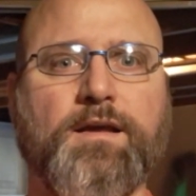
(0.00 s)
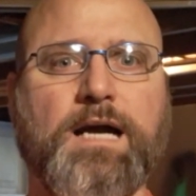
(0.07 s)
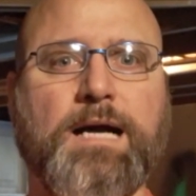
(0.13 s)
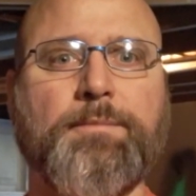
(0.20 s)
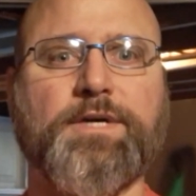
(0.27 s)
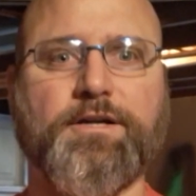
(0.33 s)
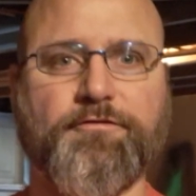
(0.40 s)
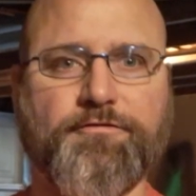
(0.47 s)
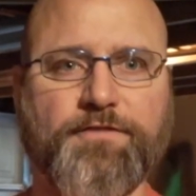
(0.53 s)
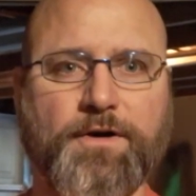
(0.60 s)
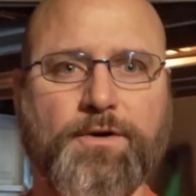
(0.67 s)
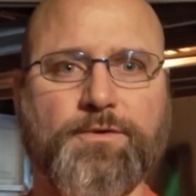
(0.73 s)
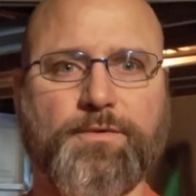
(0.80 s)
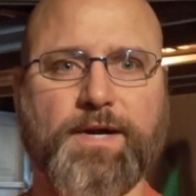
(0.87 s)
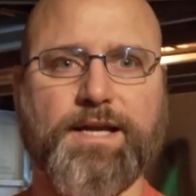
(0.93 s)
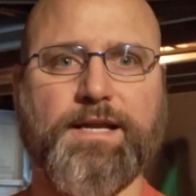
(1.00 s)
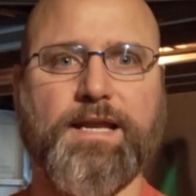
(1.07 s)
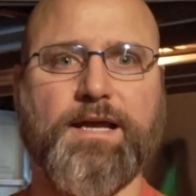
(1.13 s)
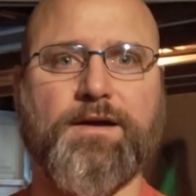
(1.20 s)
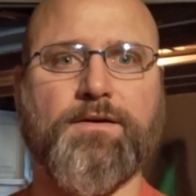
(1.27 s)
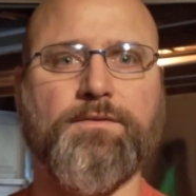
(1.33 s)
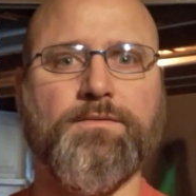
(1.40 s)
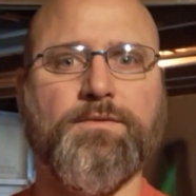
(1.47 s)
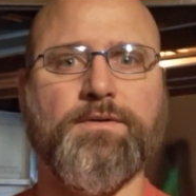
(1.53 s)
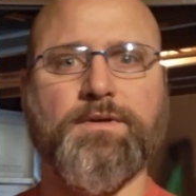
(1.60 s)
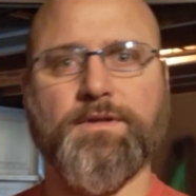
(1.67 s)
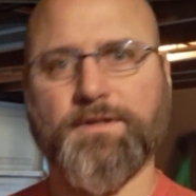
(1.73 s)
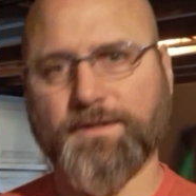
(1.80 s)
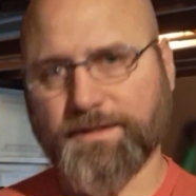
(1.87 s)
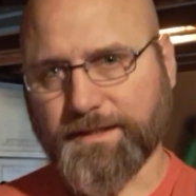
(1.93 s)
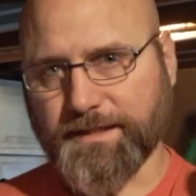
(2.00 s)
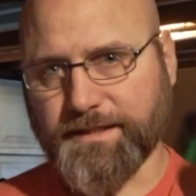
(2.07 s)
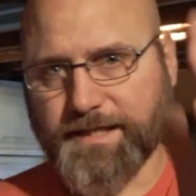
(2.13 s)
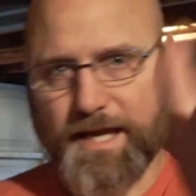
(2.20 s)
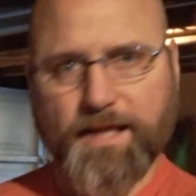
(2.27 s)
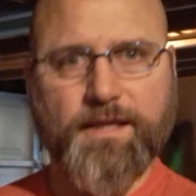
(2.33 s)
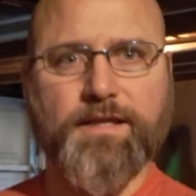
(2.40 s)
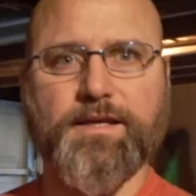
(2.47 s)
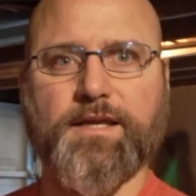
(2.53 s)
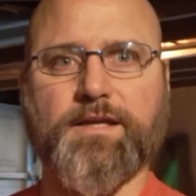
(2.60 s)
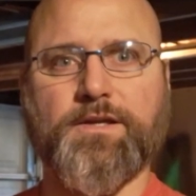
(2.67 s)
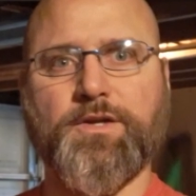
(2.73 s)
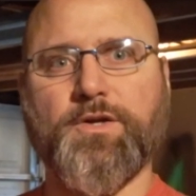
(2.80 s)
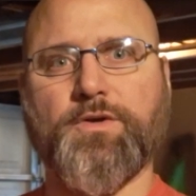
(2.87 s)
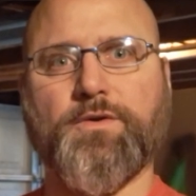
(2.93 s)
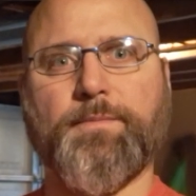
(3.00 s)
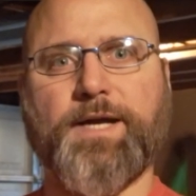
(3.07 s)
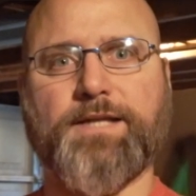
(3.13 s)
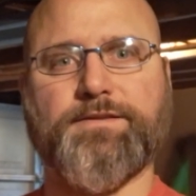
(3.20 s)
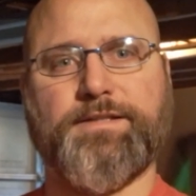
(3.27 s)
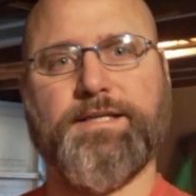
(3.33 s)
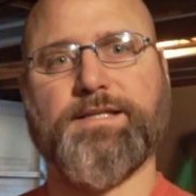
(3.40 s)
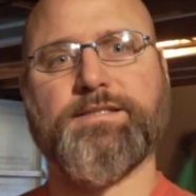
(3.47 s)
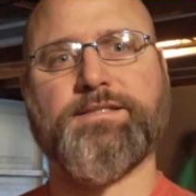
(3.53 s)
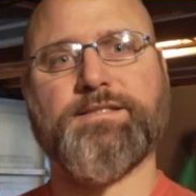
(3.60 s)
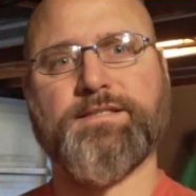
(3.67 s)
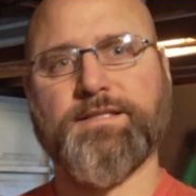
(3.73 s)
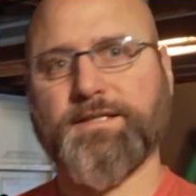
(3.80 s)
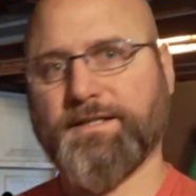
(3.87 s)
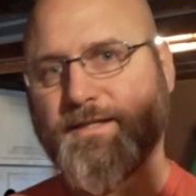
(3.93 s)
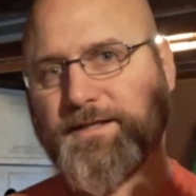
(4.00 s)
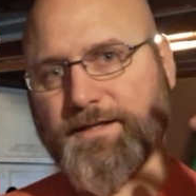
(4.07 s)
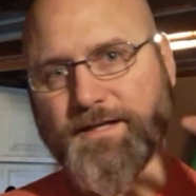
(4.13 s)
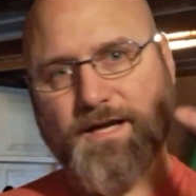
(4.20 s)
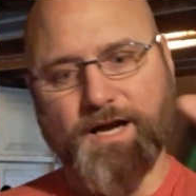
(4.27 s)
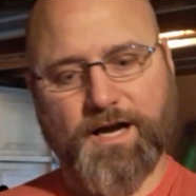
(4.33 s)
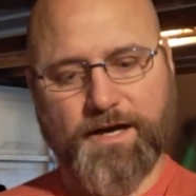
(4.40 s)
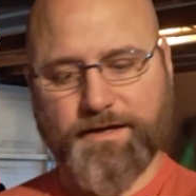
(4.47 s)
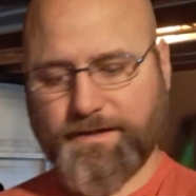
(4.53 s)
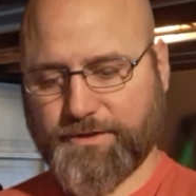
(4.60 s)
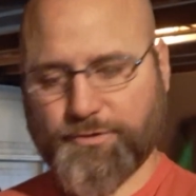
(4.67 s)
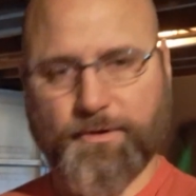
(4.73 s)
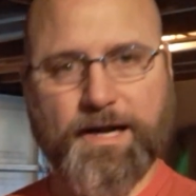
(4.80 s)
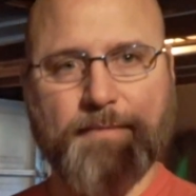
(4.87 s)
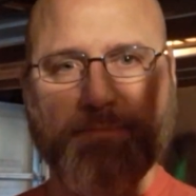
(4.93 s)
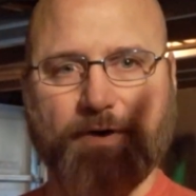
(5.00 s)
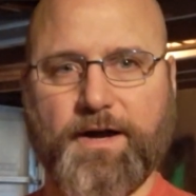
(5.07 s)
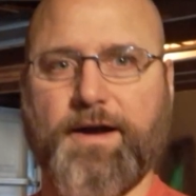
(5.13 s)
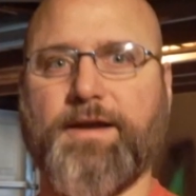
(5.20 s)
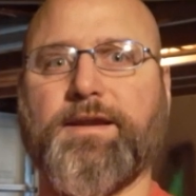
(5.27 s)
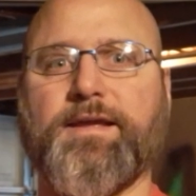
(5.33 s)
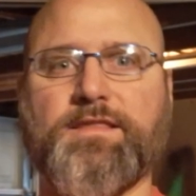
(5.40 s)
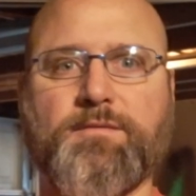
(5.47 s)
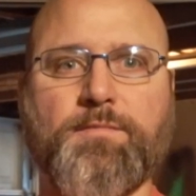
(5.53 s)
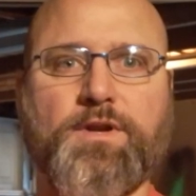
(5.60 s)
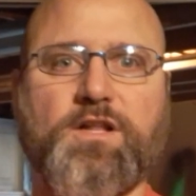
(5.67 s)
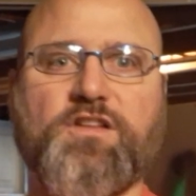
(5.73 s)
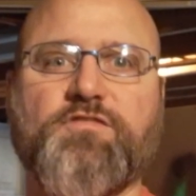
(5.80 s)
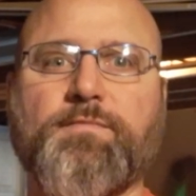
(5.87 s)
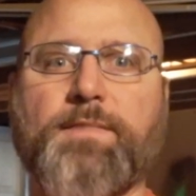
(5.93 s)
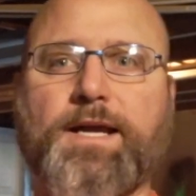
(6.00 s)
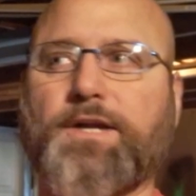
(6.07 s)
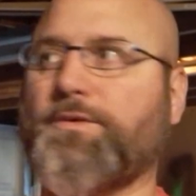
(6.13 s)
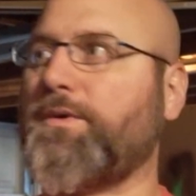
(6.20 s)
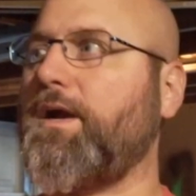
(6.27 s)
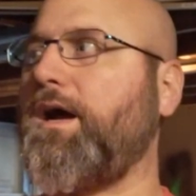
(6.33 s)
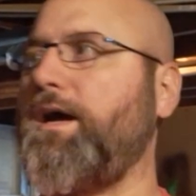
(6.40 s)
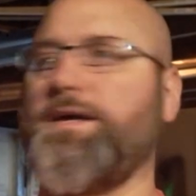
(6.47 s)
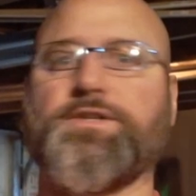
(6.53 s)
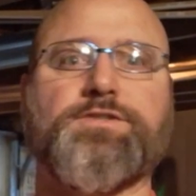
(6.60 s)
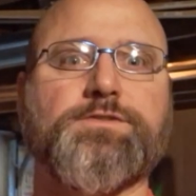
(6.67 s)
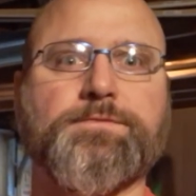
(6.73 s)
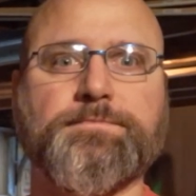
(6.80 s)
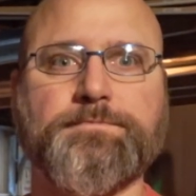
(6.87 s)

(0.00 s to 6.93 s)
I'm on a phone right now yelling at you about this on a tripod in the middle of my garage.